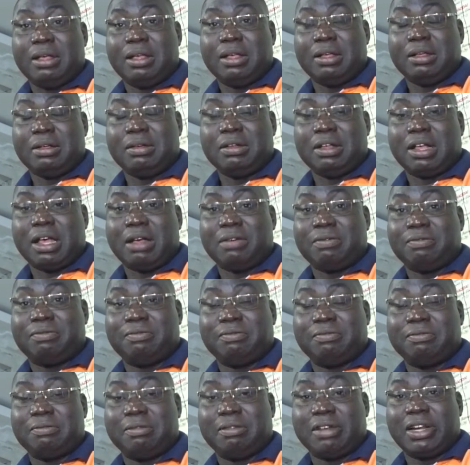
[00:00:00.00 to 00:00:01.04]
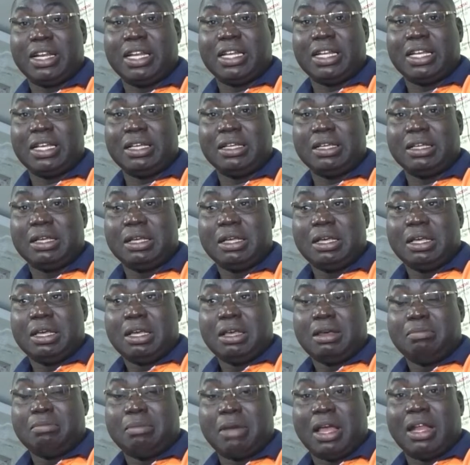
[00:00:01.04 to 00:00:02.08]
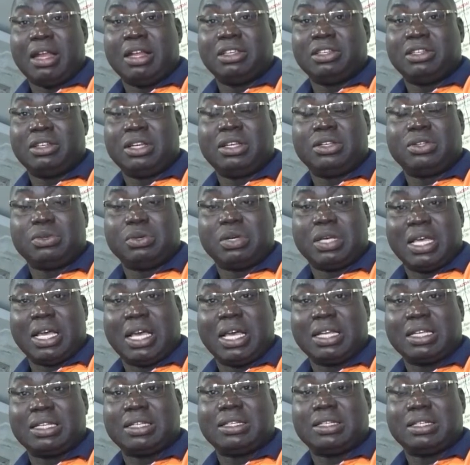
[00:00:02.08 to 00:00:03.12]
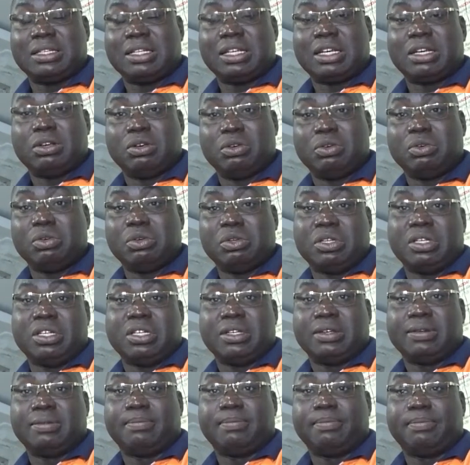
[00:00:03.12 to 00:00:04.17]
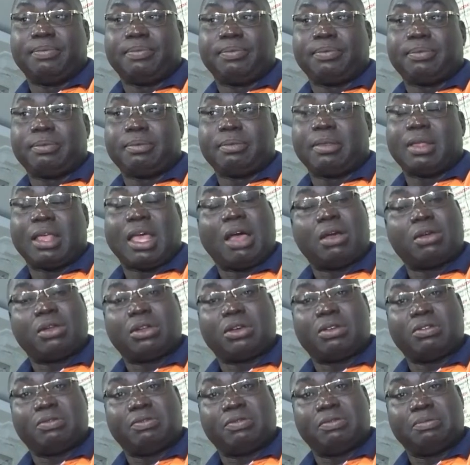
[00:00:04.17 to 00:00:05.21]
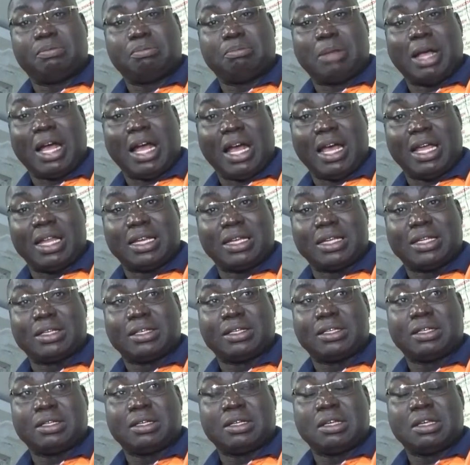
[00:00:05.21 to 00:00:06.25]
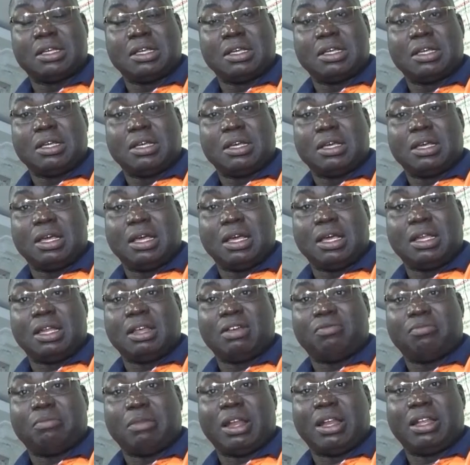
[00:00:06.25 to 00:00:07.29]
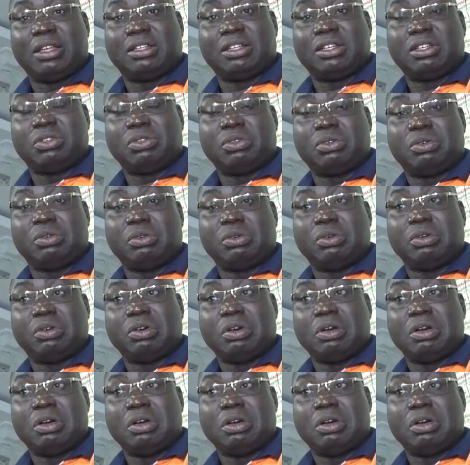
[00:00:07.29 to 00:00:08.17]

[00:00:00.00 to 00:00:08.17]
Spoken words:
I have really managed to get the good out of bad, and I've managed to